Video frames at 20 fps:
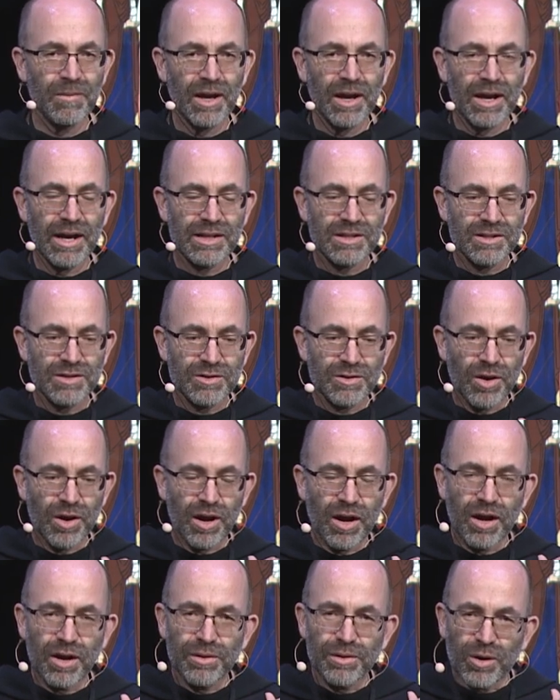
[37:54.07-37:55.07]
I
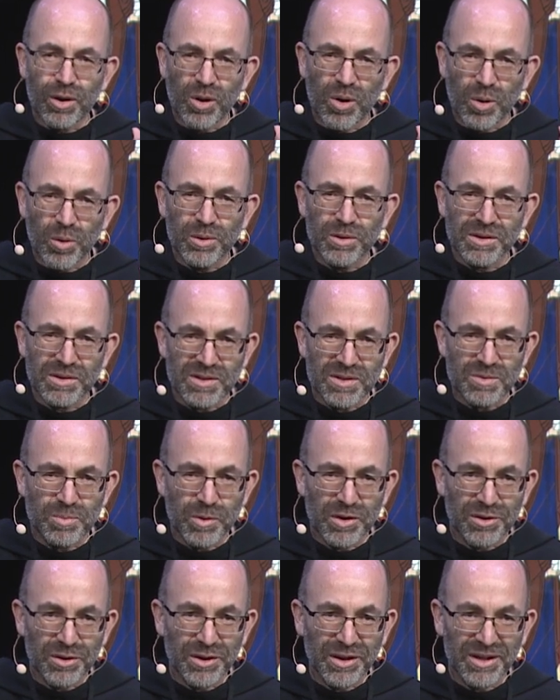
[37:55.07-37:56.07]
saw the Holy
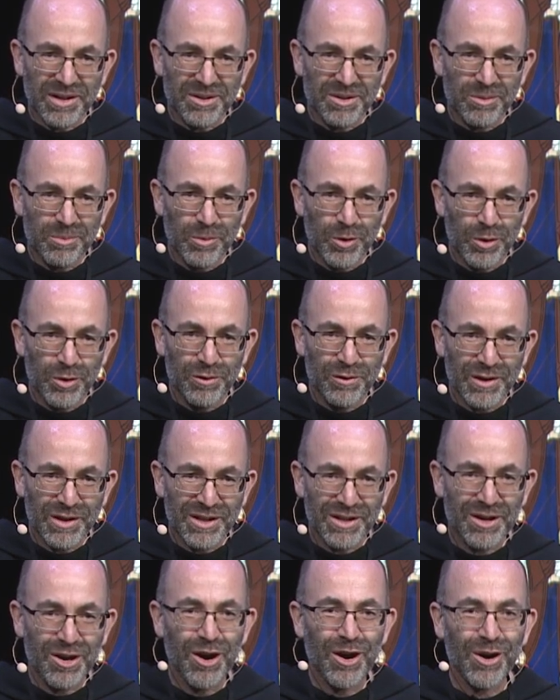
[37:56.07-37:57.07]
Spirit moving
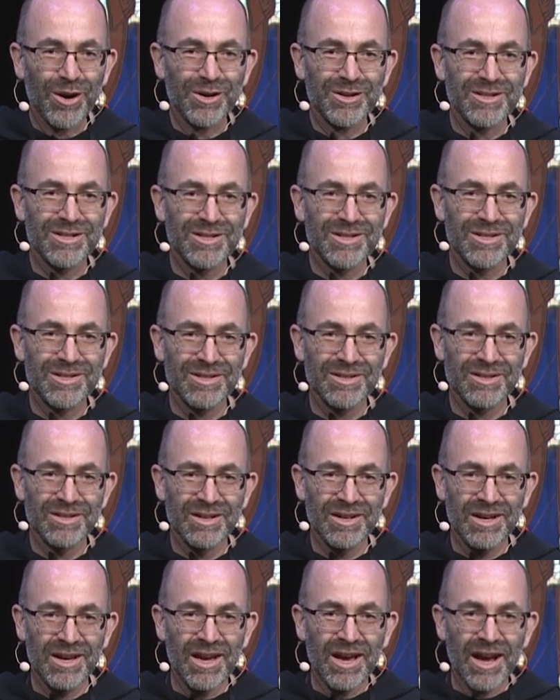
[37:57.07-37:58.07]
in hearts.
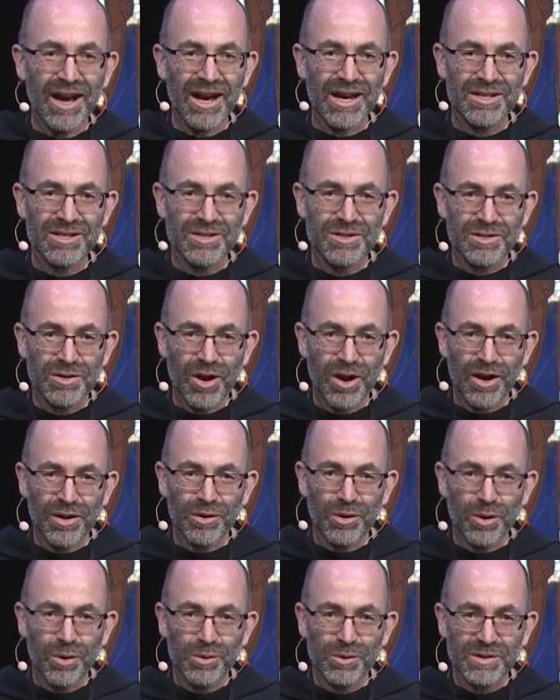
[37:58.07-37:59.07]
I saw
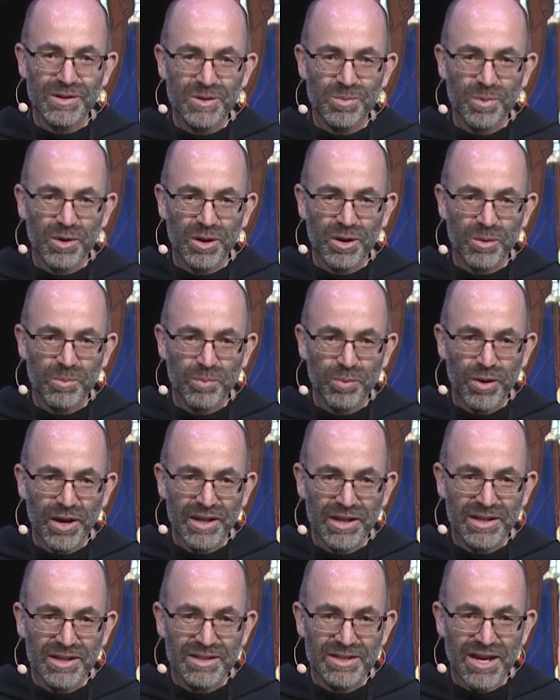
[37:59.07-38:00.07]
the Holy Spirit
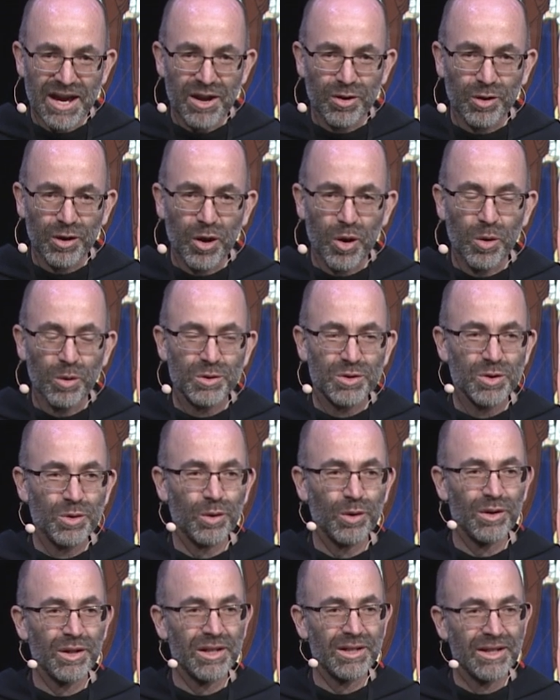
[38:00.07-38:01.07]
breaking down
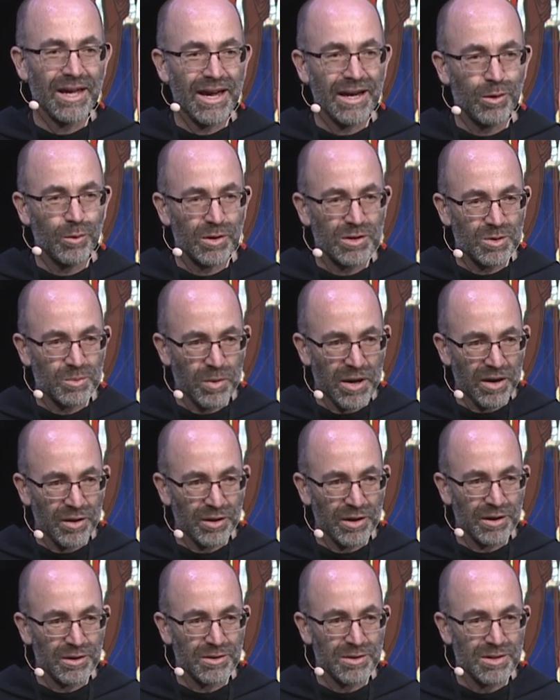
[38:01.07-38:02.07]
cultural and language
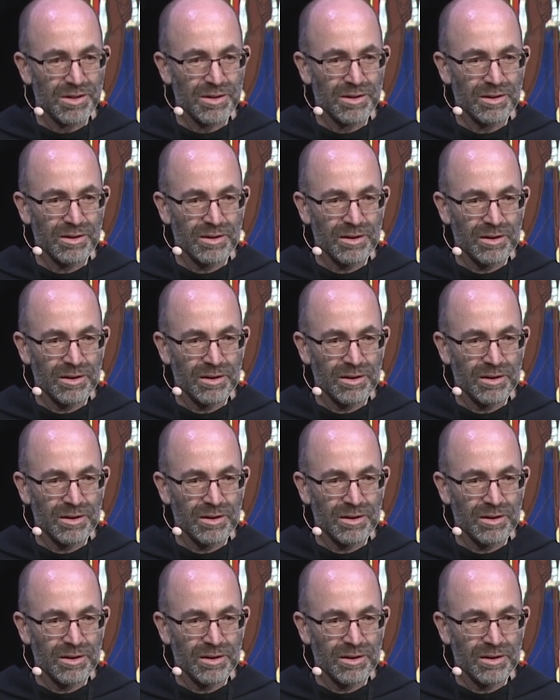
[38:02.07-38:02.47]
barriers.